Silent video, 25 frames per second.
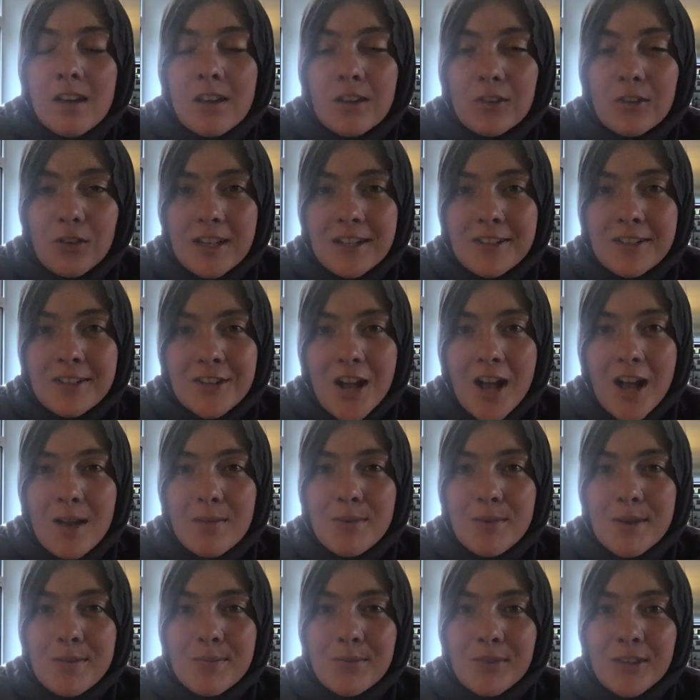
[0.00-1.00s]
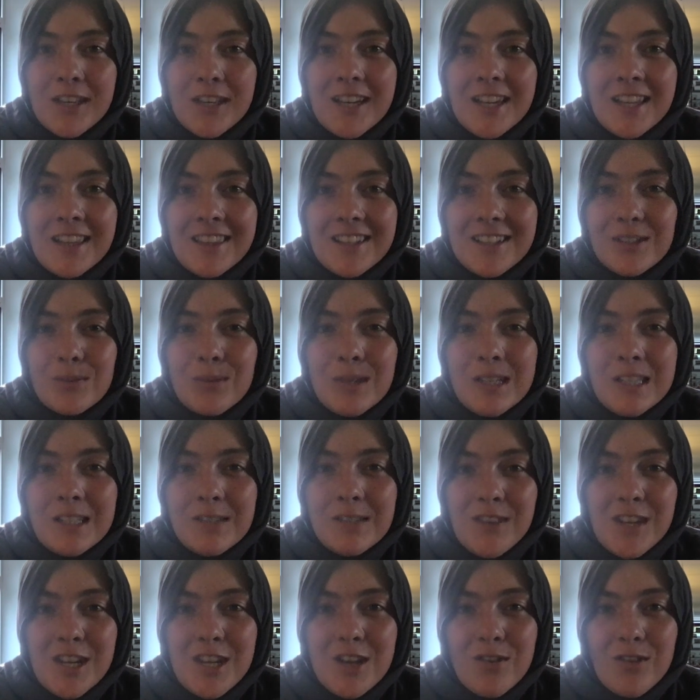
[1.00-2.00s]
Great job completing this week's
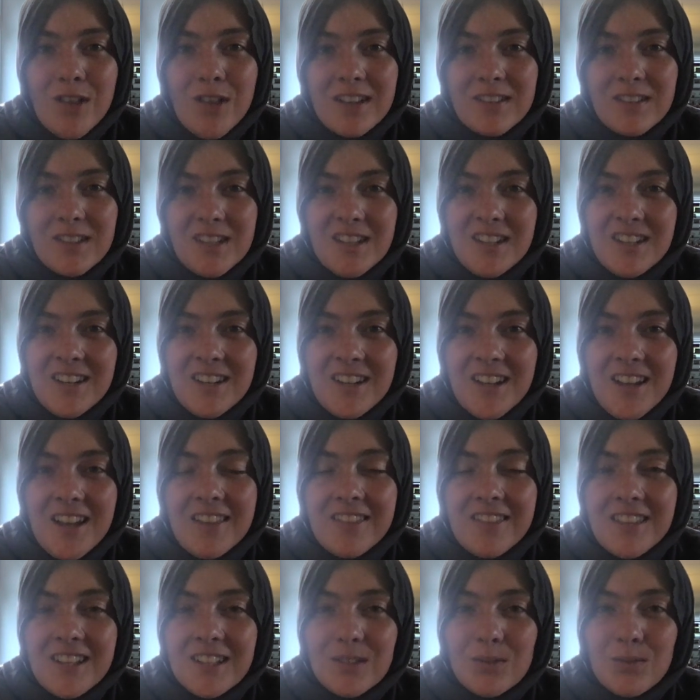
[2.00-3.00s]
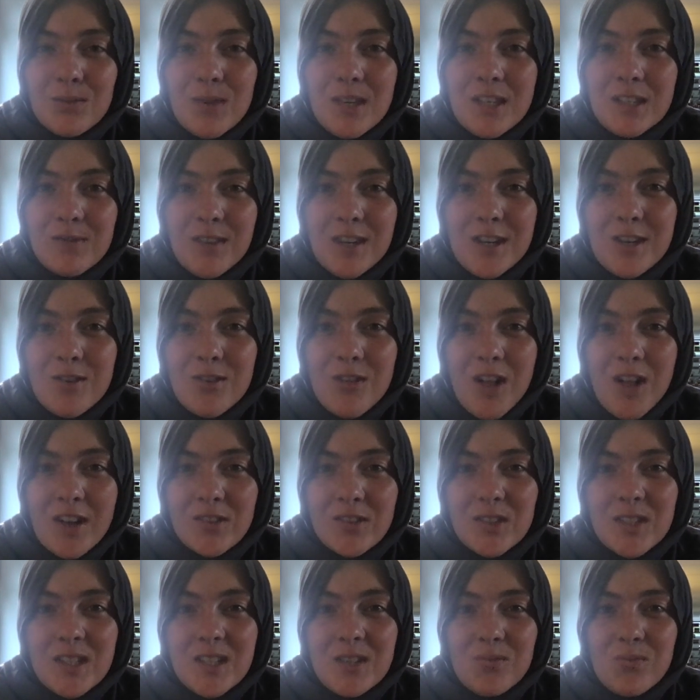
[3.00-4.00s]
video lesson. In this week's video
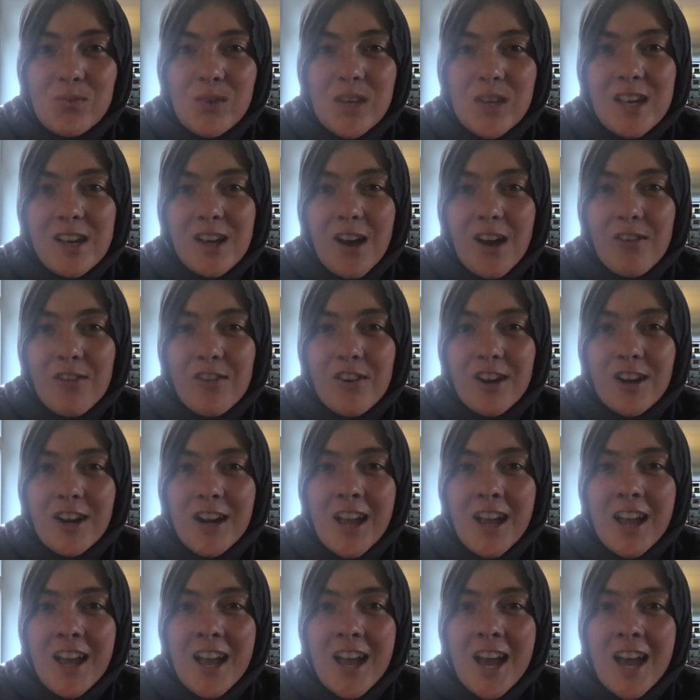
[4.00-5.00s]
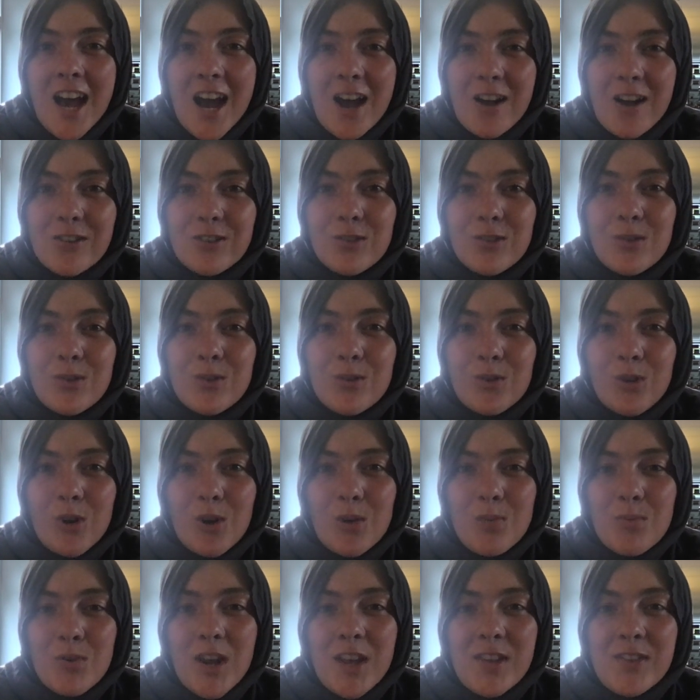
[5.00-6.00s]
lesson, we covered how to
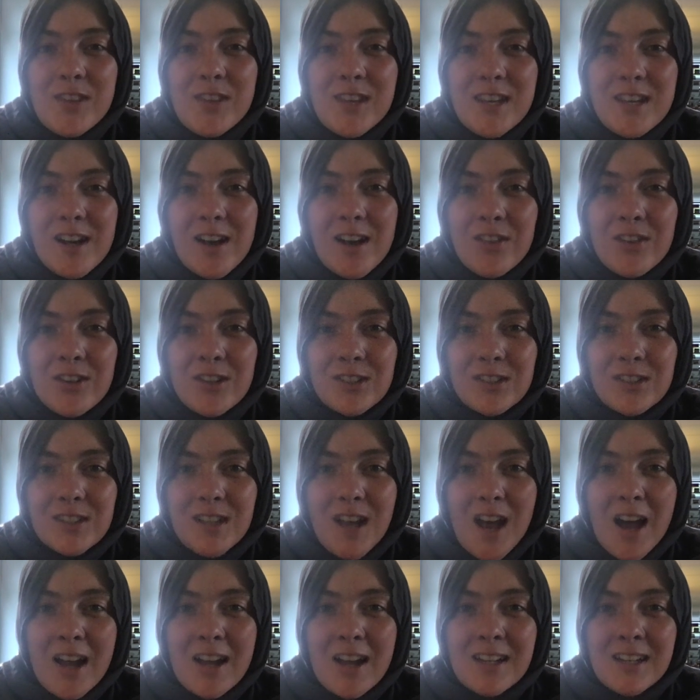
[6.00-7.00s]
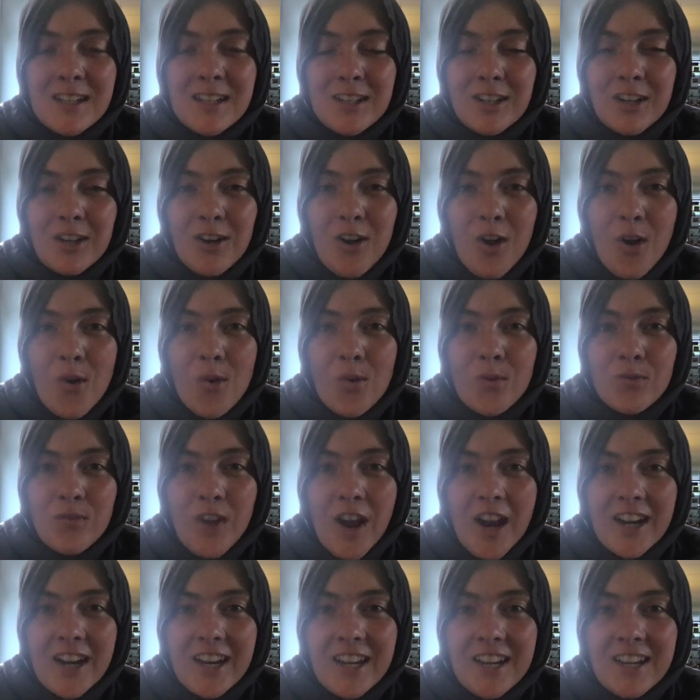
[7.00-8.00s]
incorporate the other side in our own
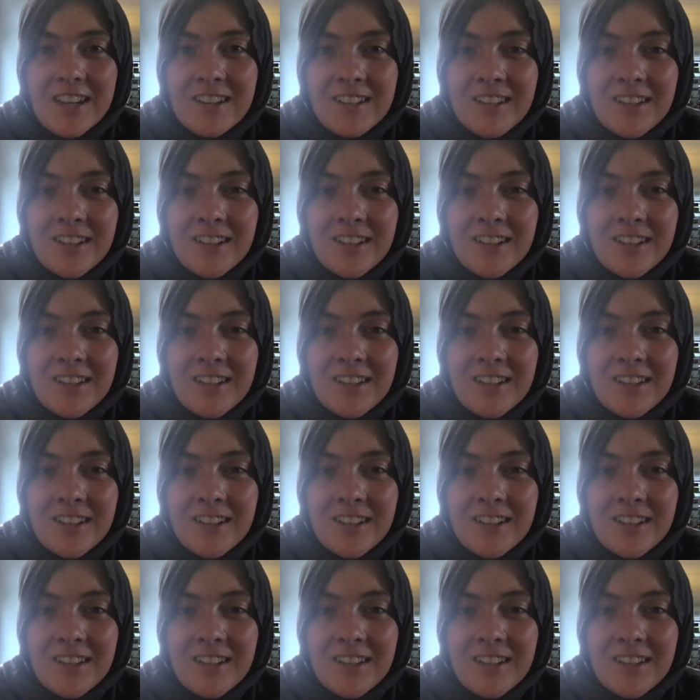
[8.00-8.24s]
writing.